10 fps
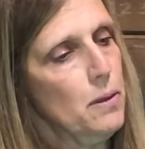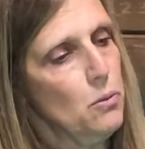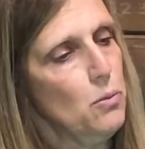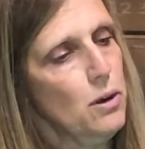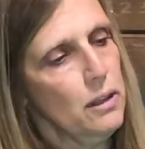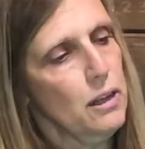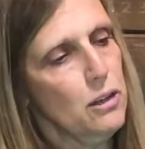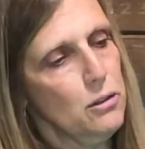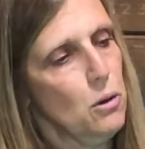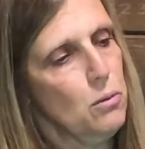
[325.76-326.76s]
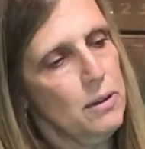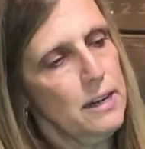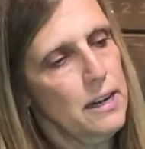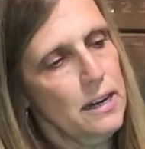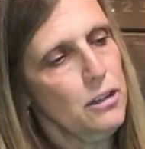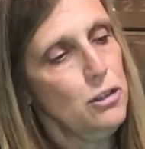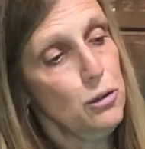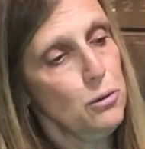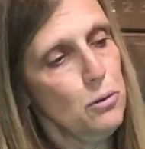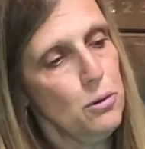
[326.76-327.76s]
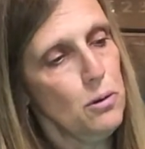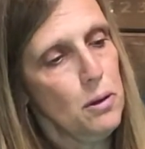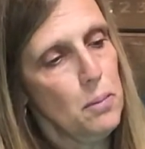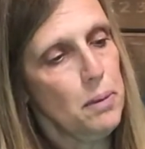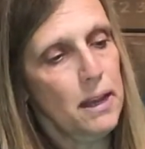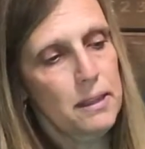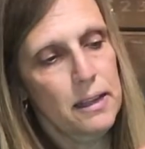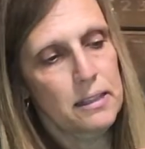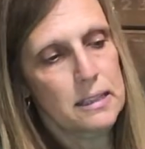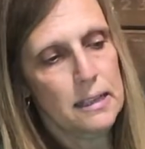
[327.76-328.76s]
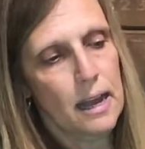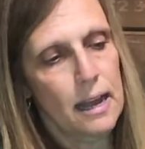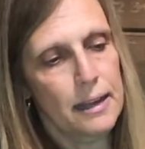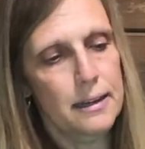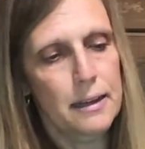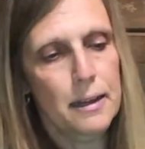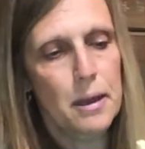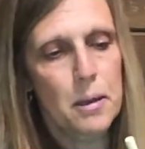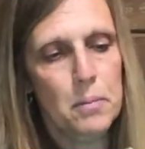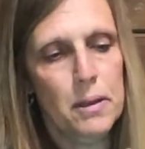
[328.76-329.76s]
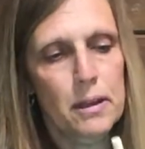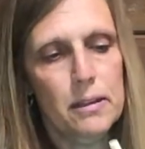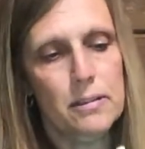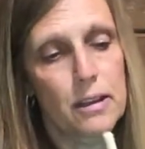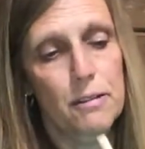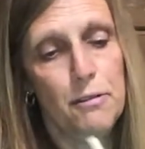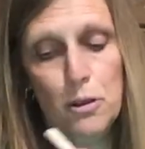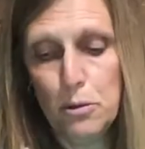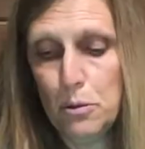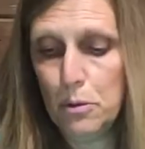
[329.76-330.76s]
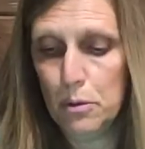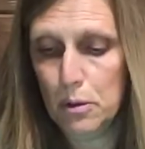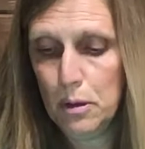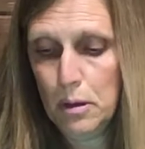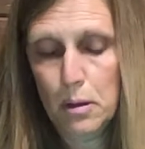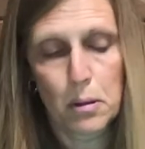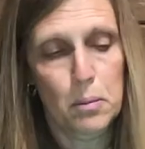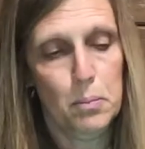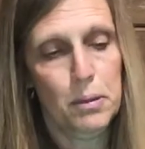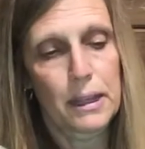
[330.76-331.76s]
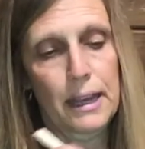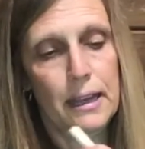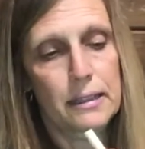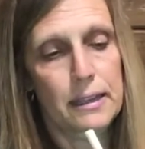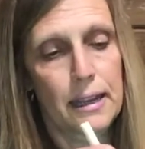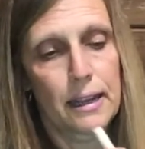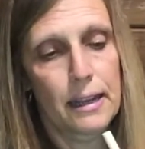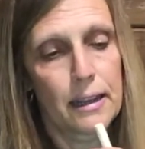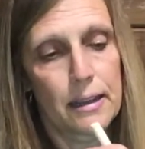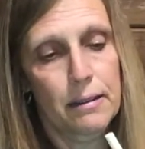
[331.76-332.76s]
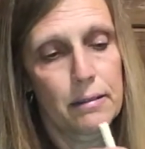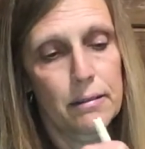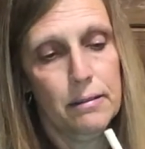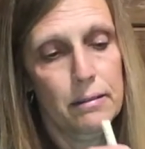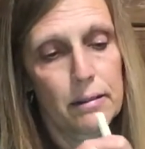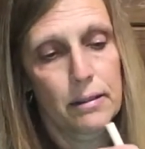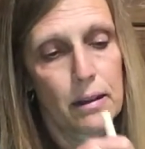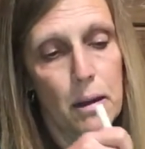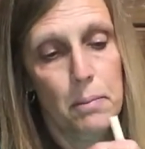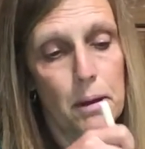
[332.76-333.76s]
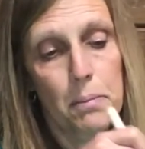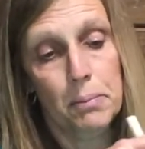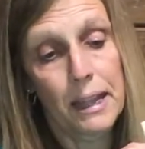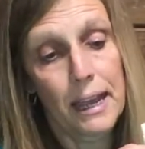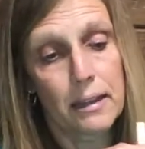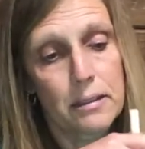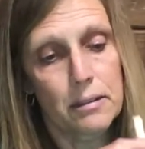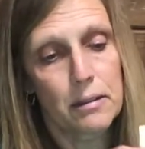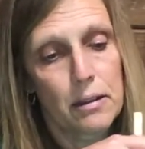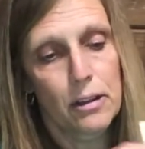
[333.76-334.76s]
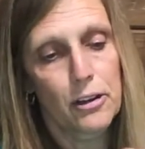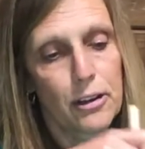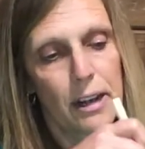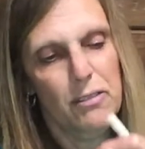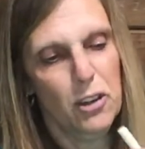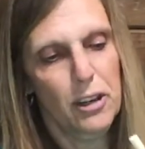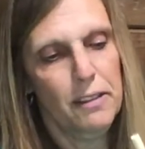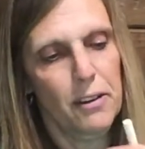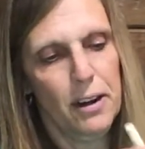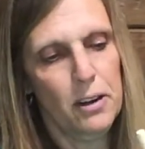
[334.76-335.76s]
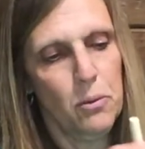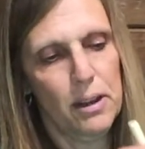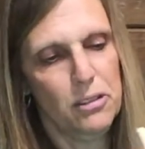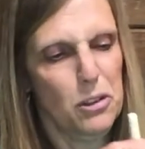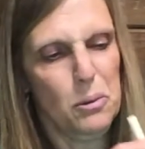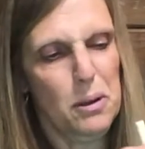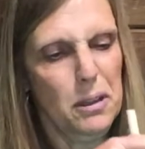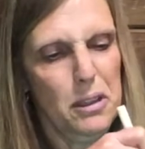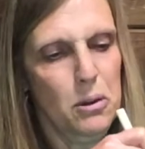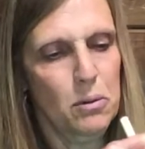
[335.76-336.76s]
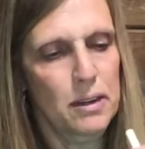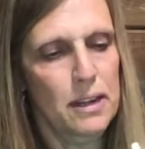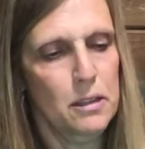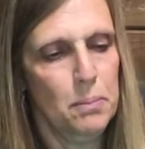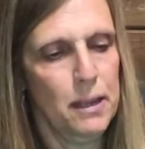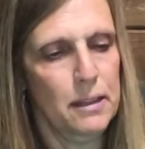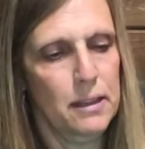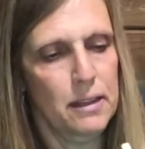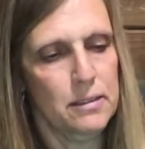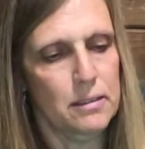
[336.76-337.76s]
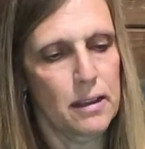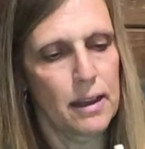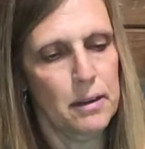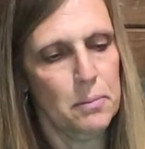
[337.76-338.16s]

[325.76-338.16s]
Really, you don't need to paint the inside, because if you plant a plant, you're going to have dirt in there anyway, so you really don't need to paint the inside.